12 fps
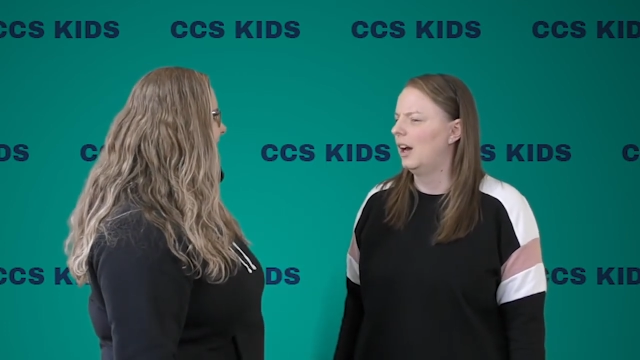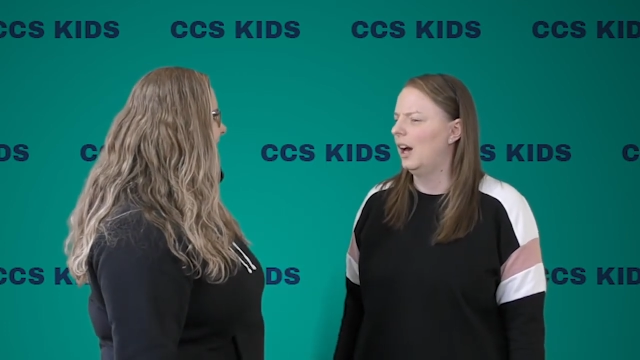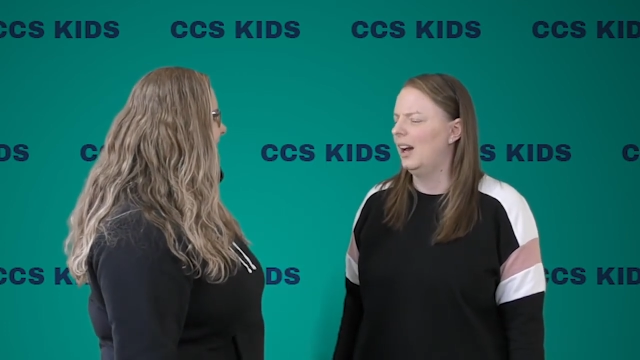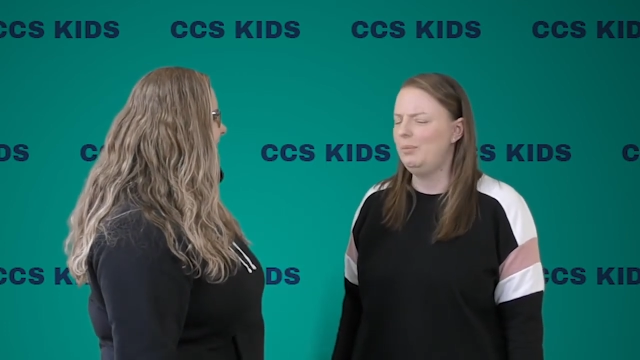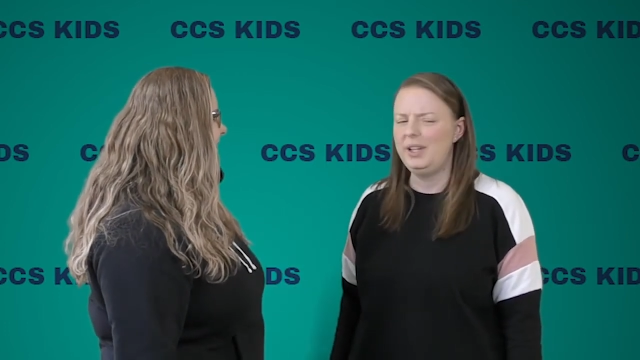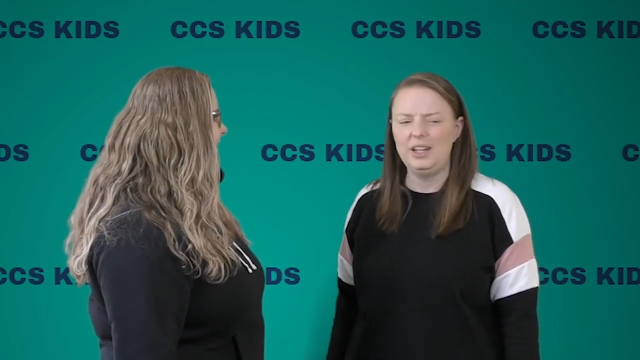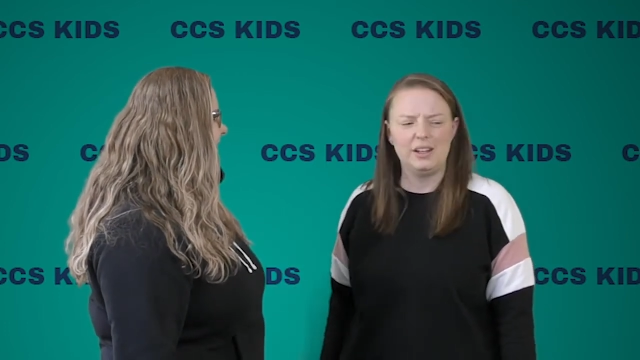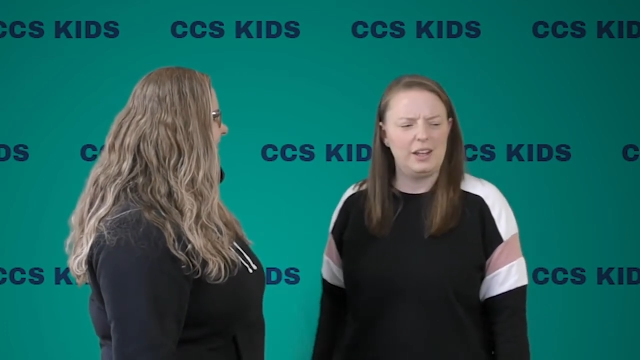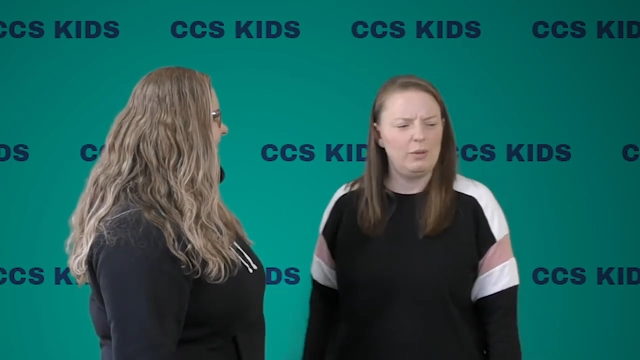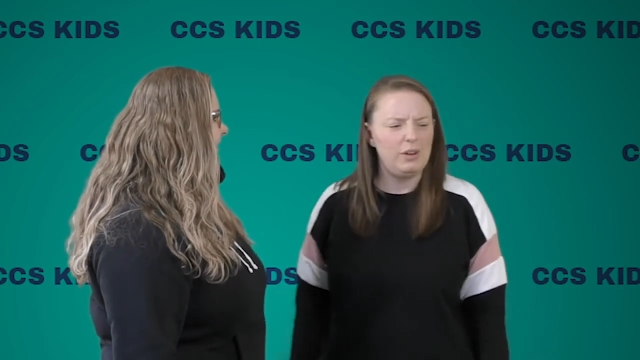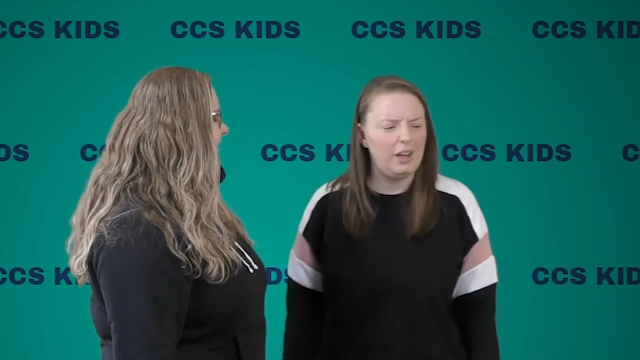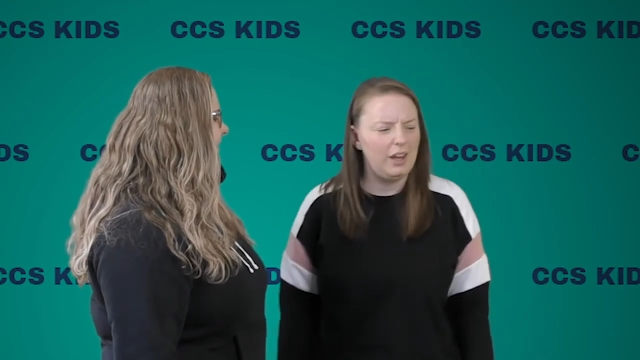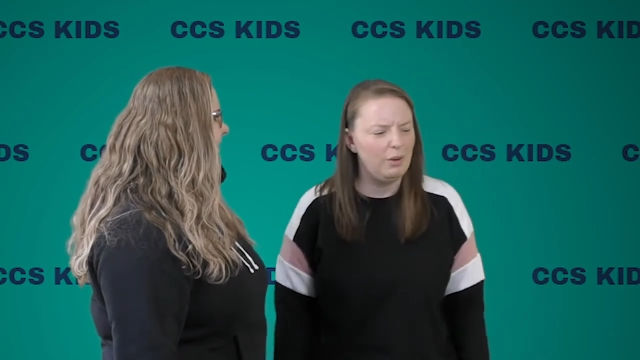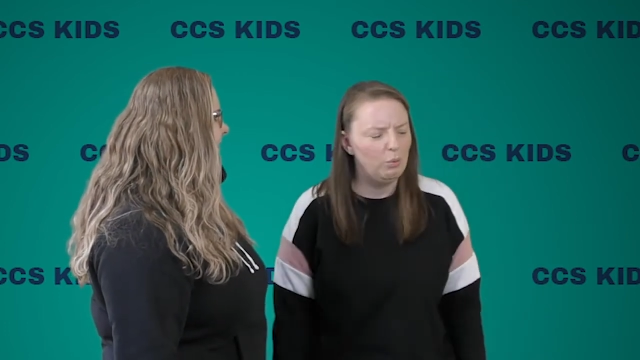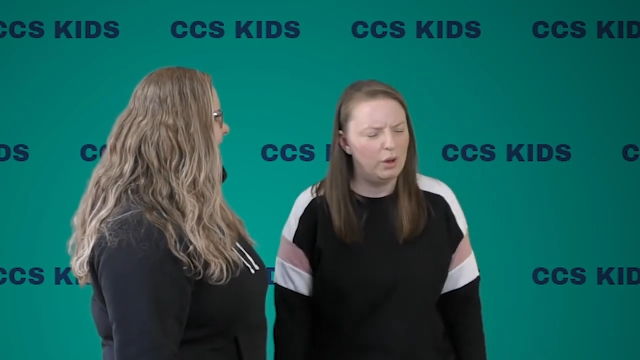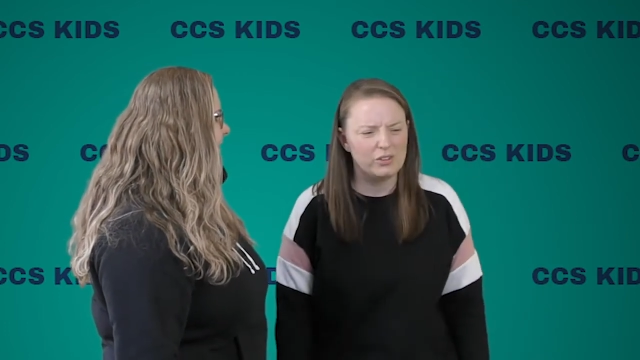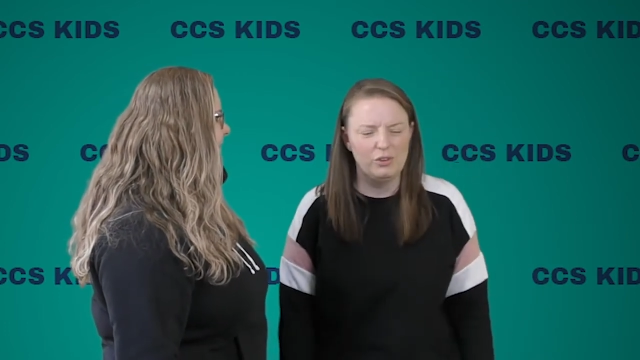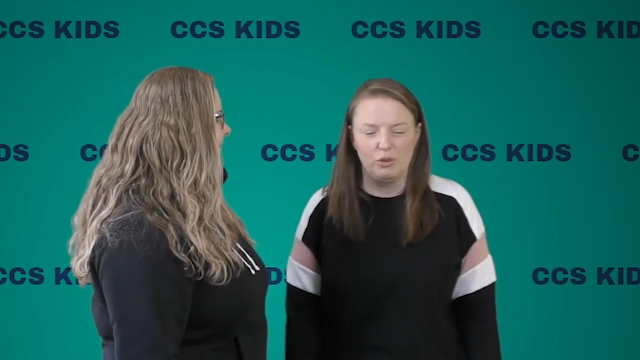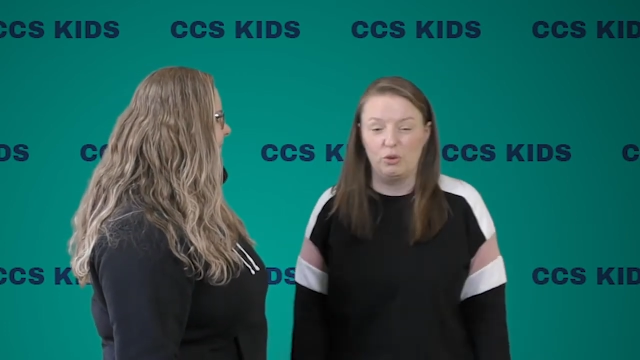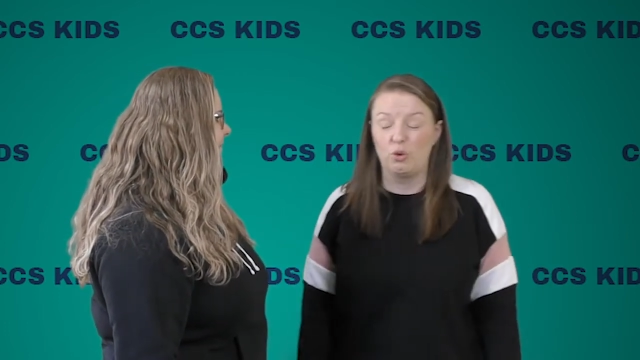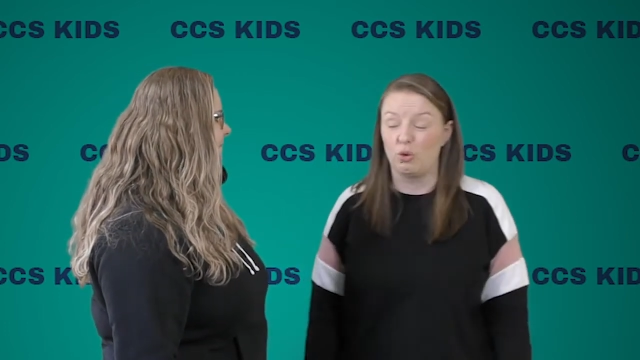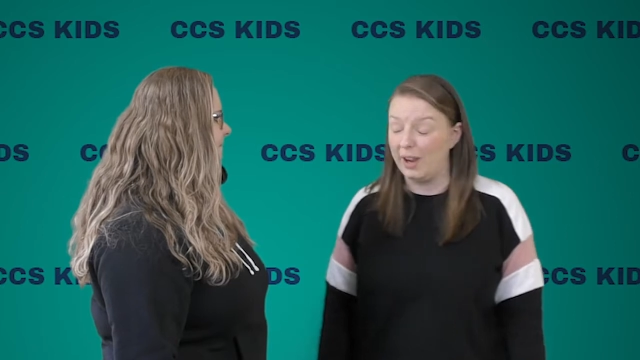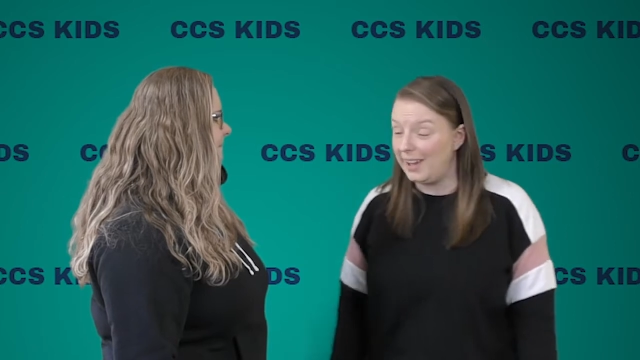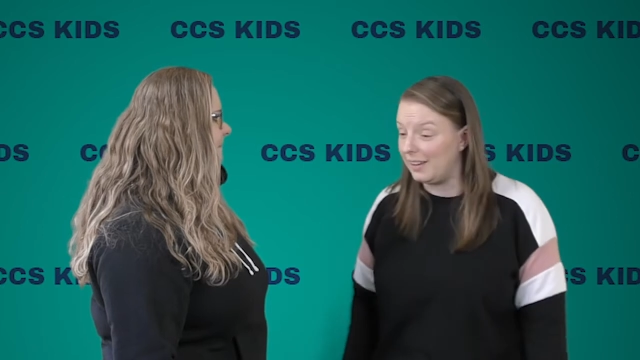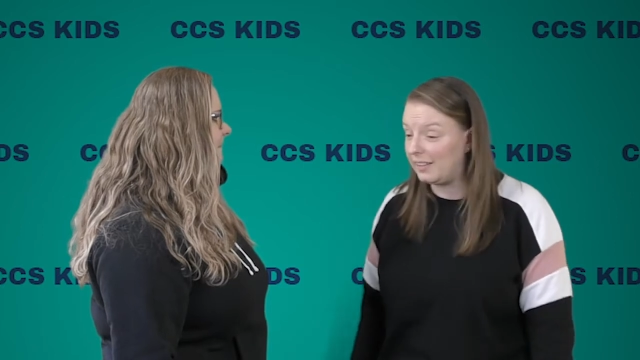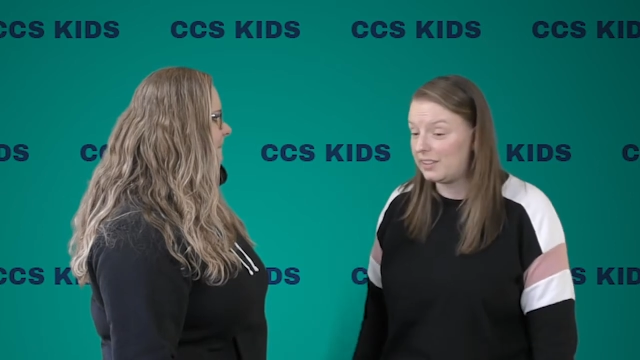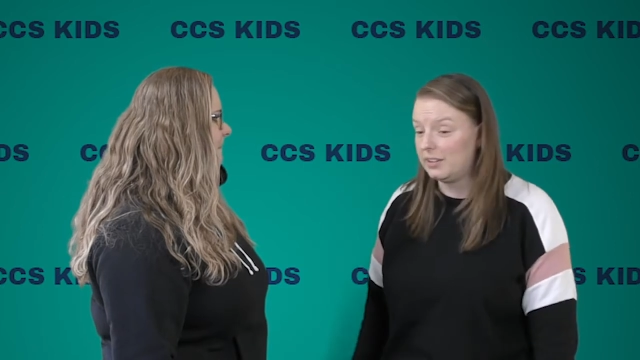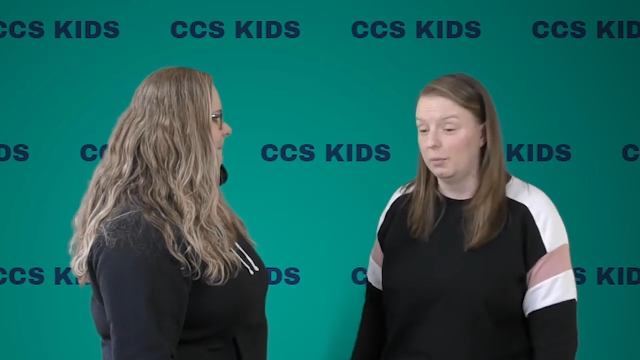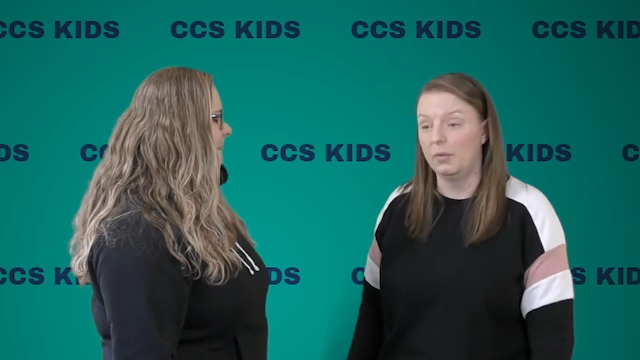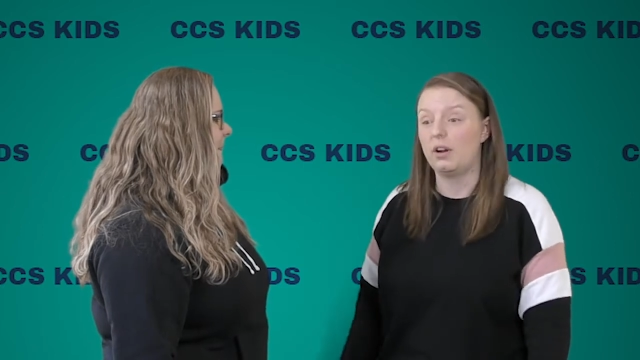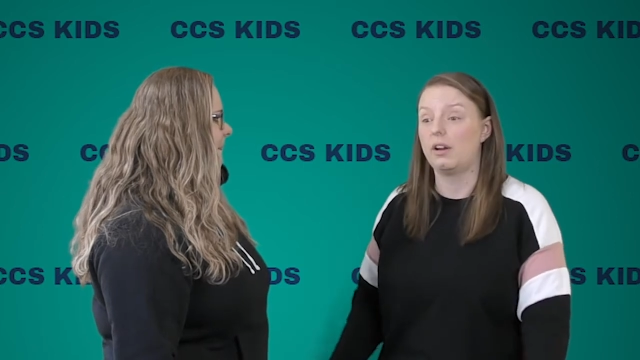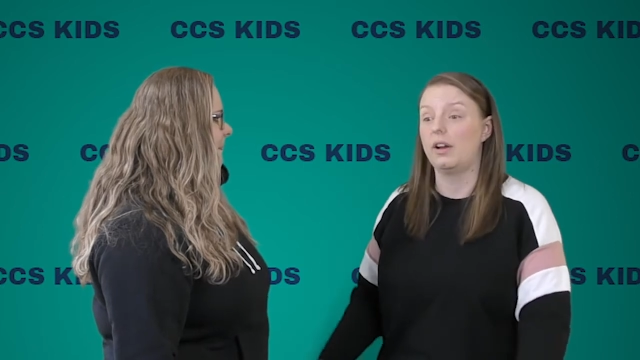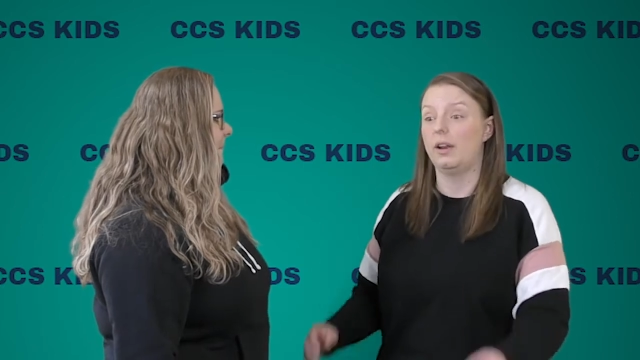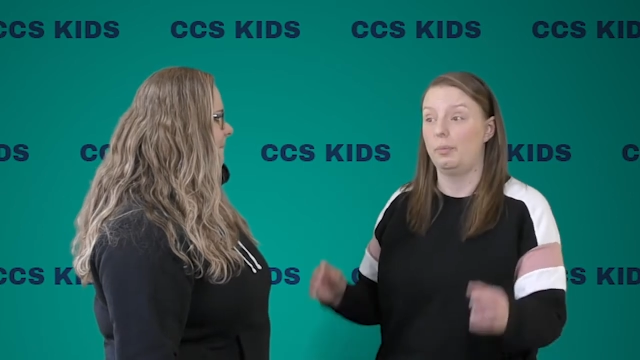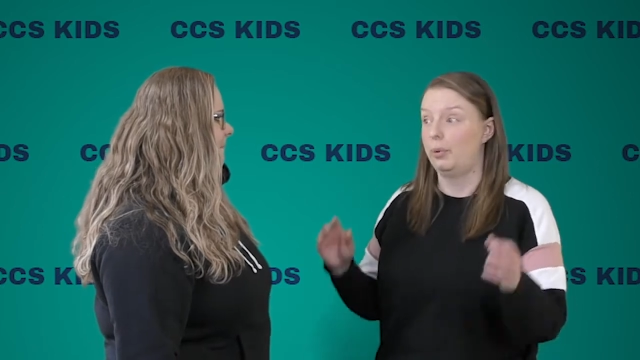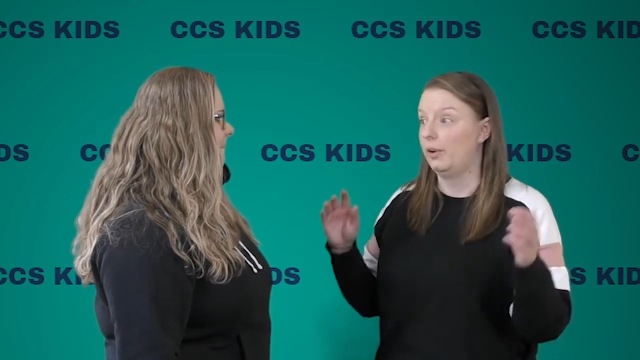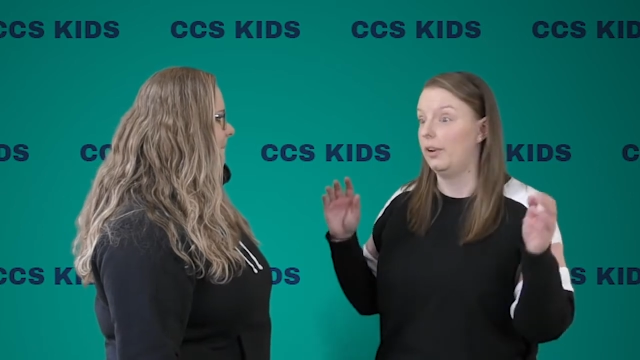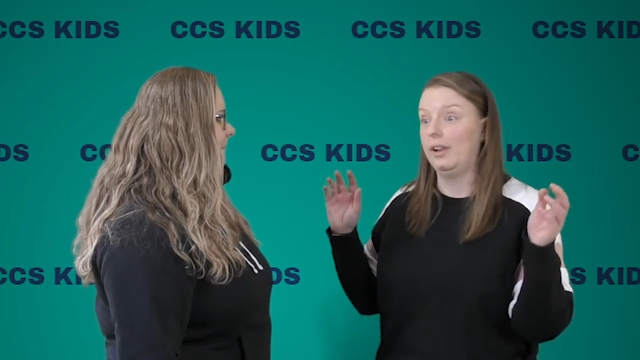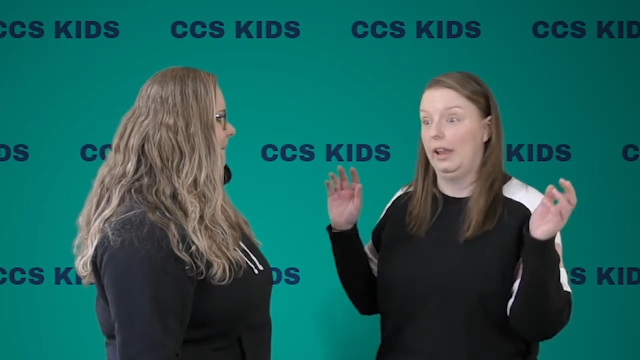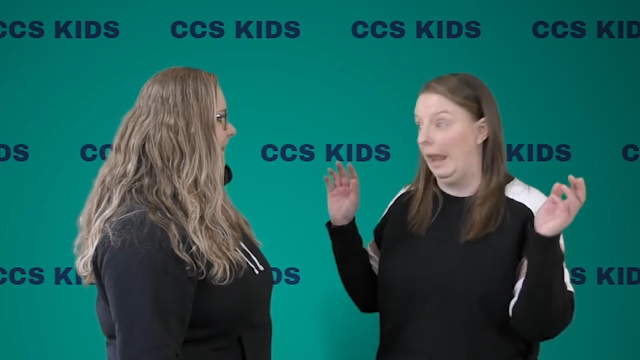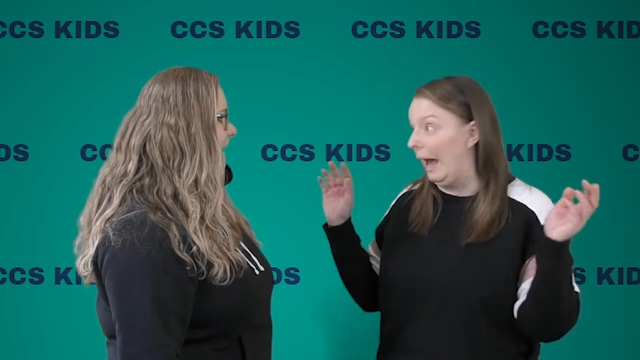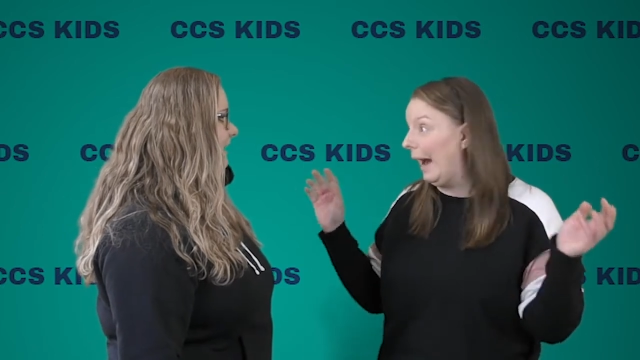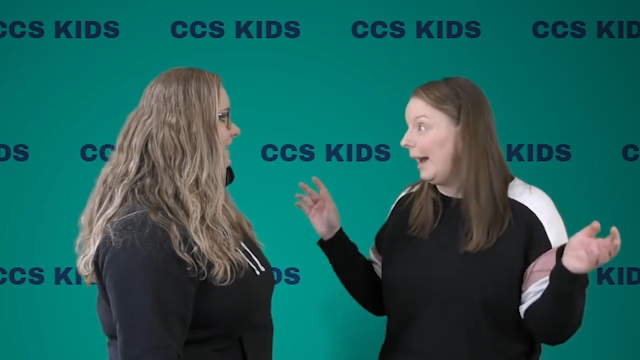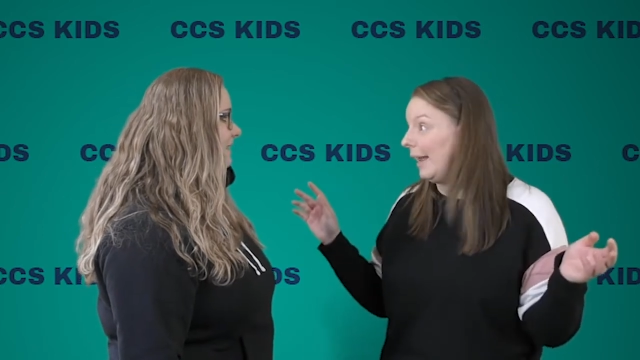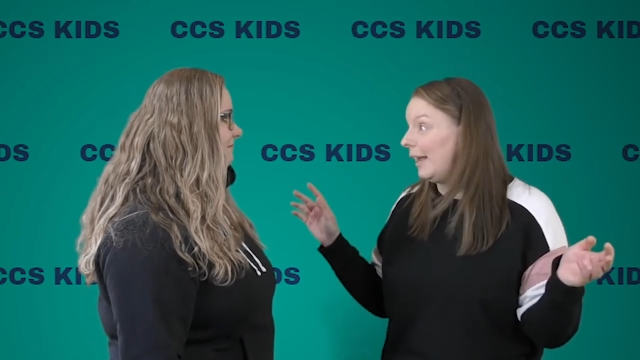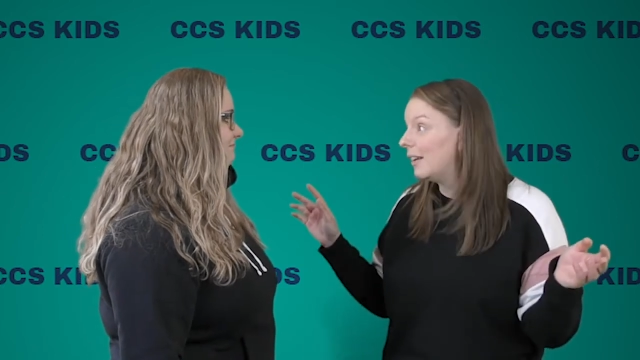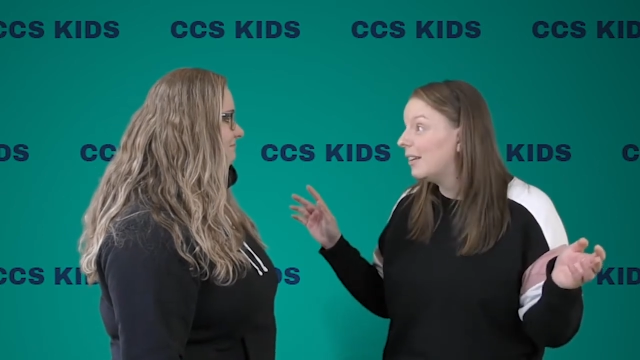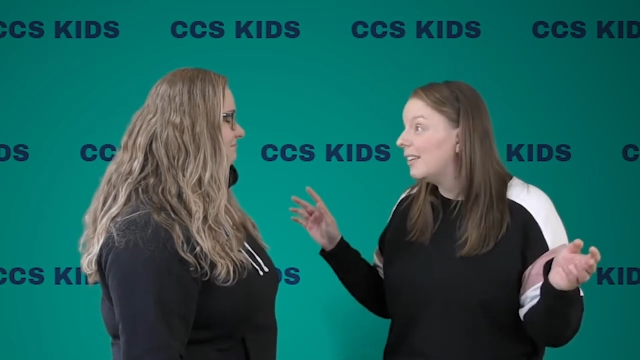I mean, it, it wasn't great. I'm not going to put lie.